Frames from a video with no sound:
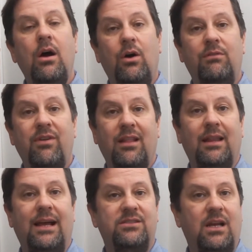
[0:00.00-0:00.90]
over the
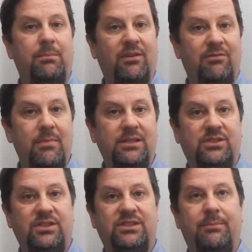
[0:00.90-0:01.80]
last couple of
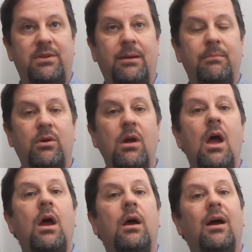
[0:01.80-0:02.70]
months in September.
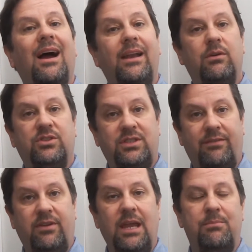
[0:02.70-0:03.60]
I know it's
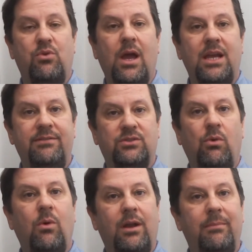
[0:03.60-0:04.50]
tough to keep track of it,
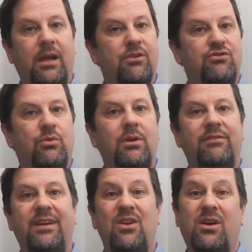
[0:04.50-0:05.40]
so we want to make a
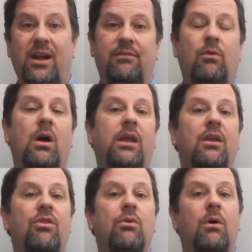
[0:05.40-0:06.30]
short video kind of
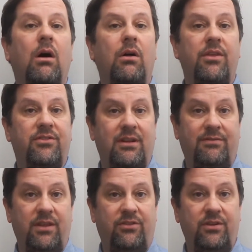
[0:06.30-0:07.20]
walking you through all the
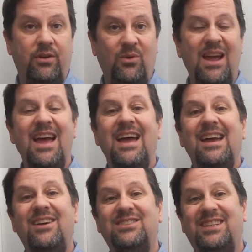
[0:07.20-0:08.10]
stuff that's new.
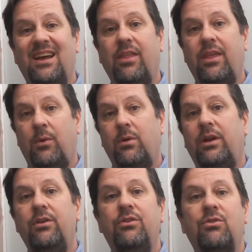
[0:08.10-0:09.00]
Here's the other thing.
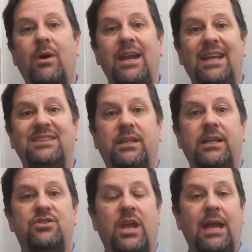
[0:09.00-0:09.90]
We're going to do trainings
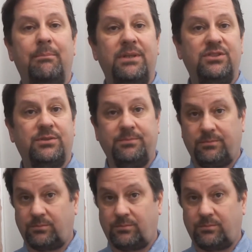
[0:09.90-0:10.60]
at each campus